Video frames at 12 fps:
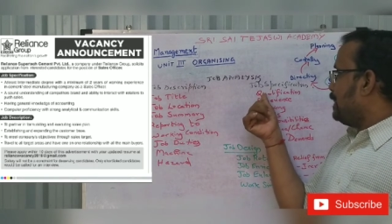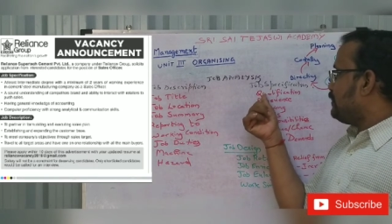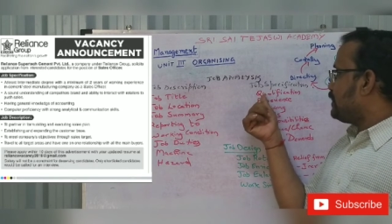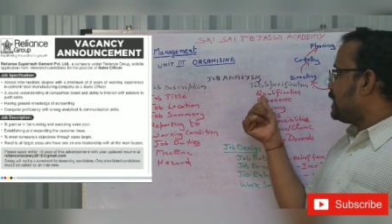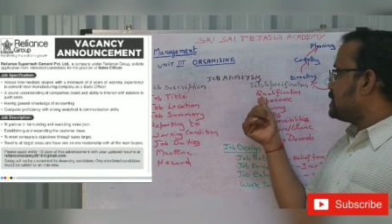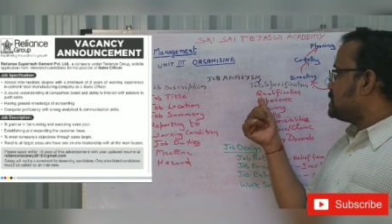
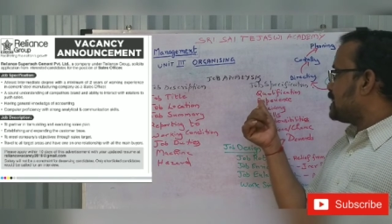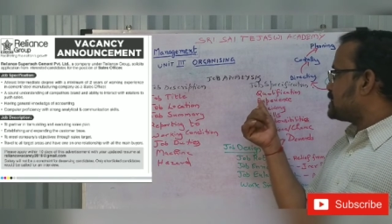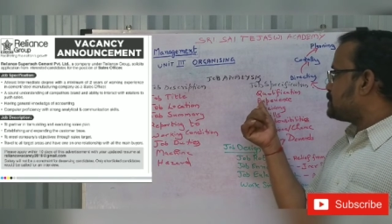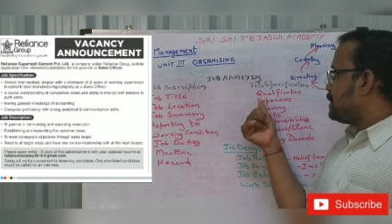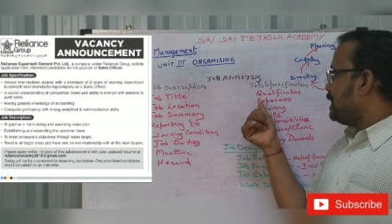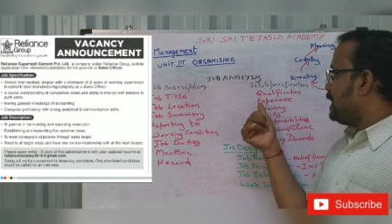
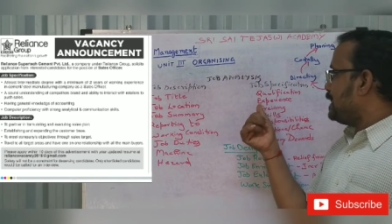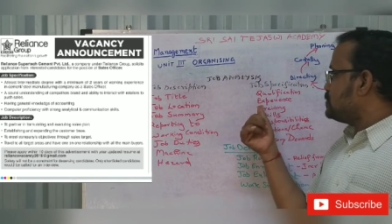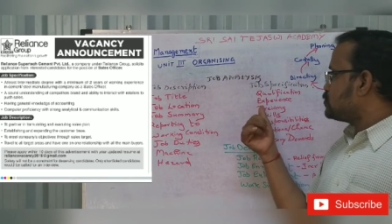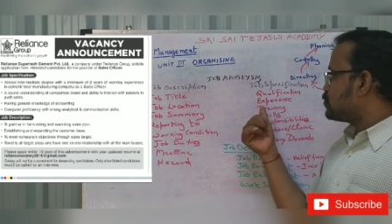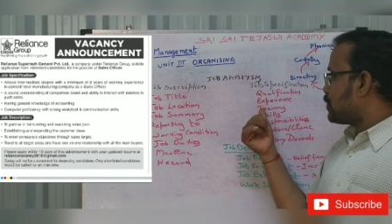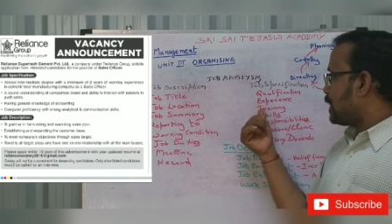Qualification,
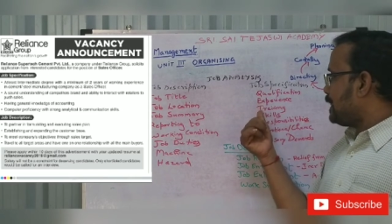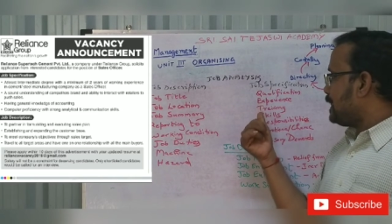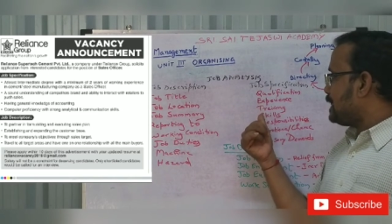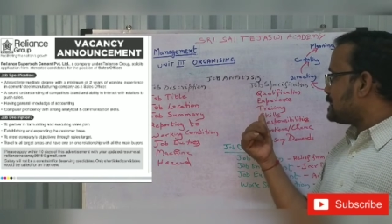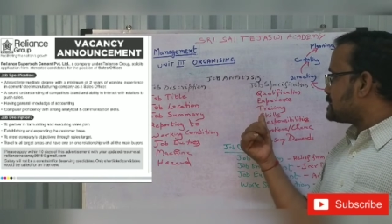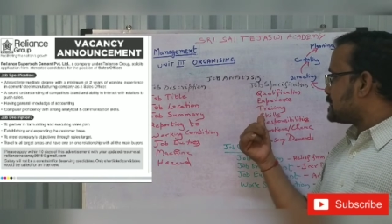experience,
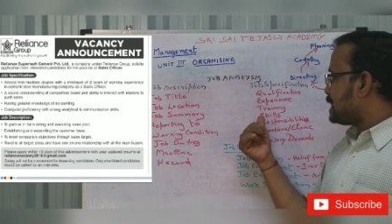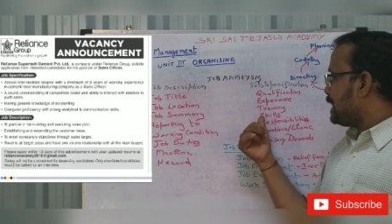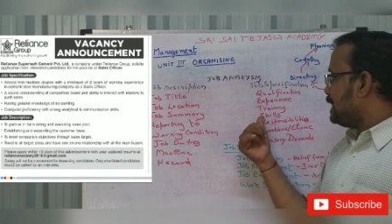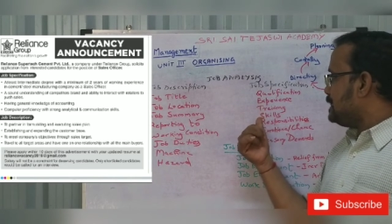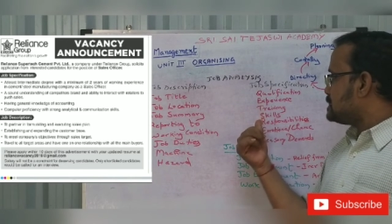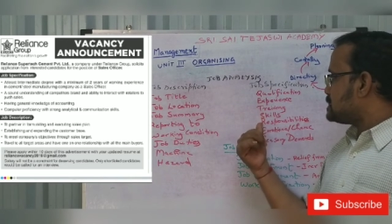training,
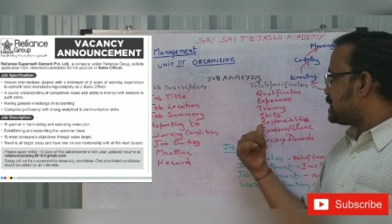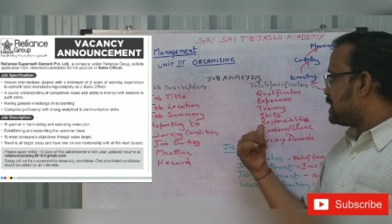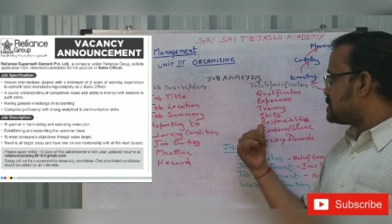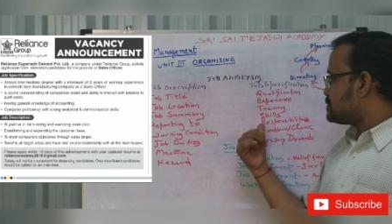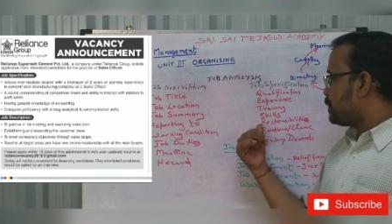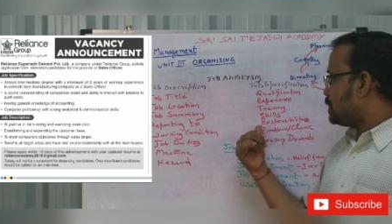skills,
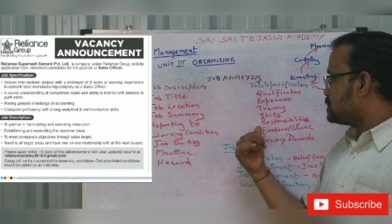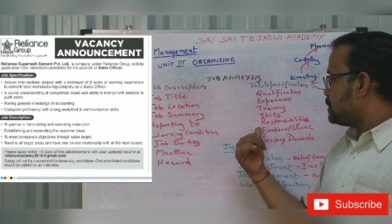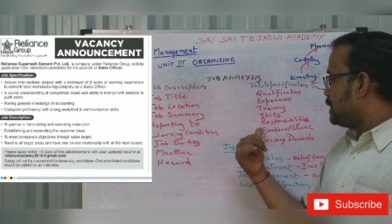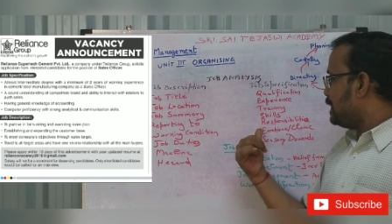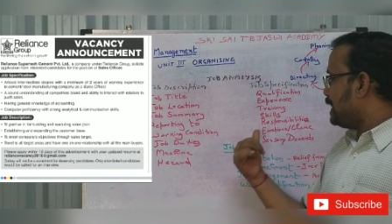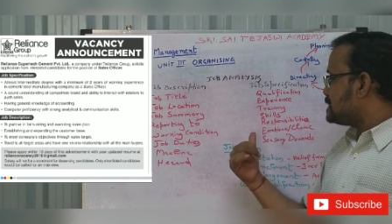
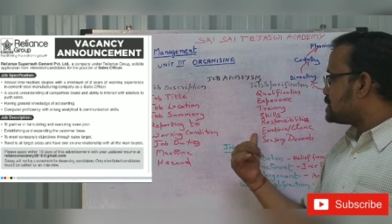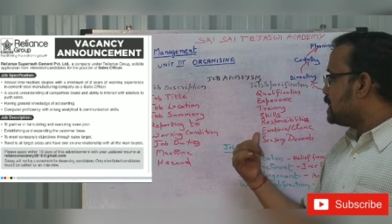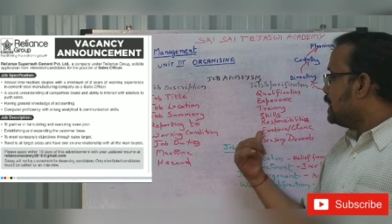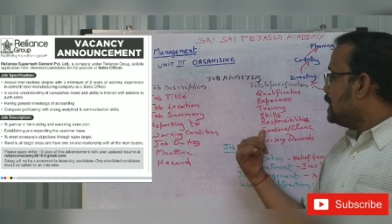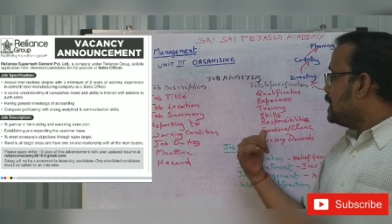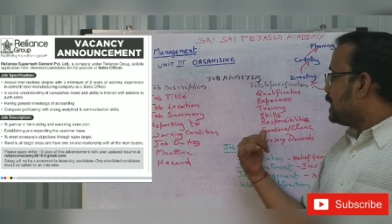
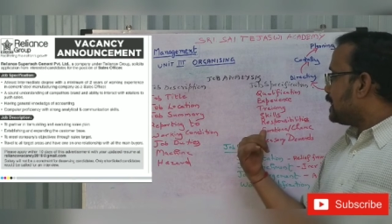responsibilities,